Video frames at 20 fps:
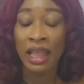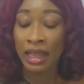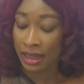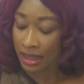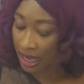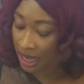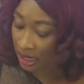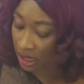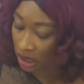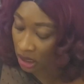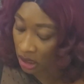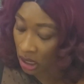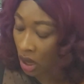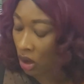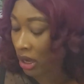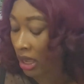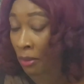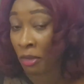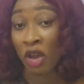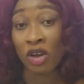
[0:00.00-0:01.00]
Then
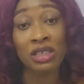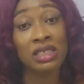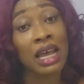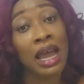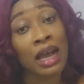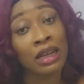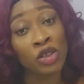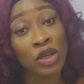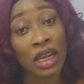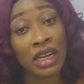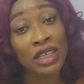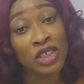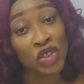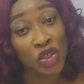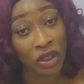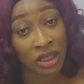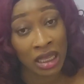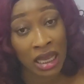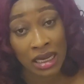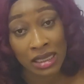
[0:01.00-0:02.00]
okay, because I actually
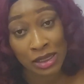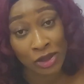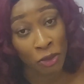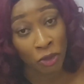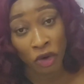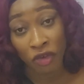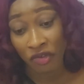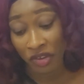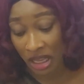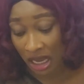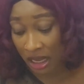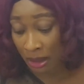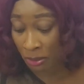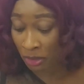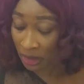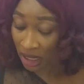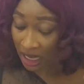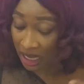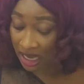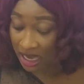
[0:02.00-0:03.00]
jotted some of
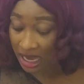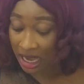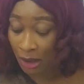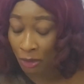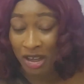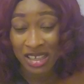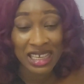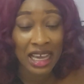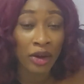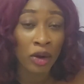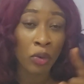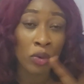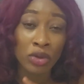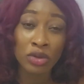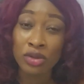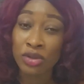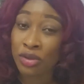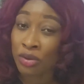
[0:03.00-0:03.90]
them here because I don't want